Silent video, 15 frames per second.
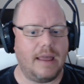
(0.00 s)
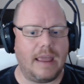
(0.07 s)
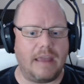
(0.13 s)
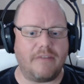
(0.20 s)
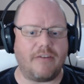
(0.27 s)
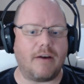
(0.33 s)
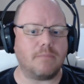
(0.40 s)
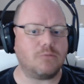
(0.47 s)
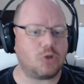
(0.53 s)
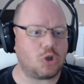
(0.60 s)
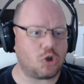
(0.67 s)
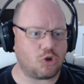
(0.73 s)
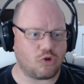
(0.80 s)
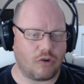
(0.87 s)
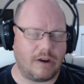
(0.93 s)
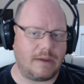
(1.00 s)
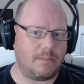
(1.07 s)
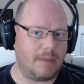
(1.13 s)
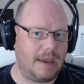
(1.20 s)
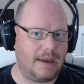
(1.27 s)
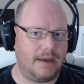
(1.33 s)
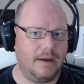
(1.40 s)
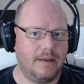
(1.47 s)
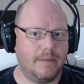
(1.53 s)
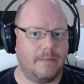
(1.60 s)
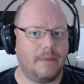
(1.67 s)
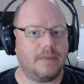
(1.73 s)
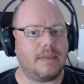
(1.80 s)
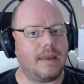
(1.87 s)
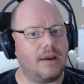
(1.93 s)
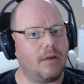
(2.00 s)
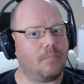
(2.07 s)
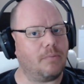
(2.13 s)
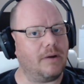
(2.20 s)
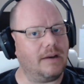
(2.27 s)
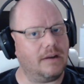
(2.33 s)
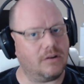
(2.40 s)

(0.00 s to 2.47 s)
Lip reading: If I'm streaming, then I'll bring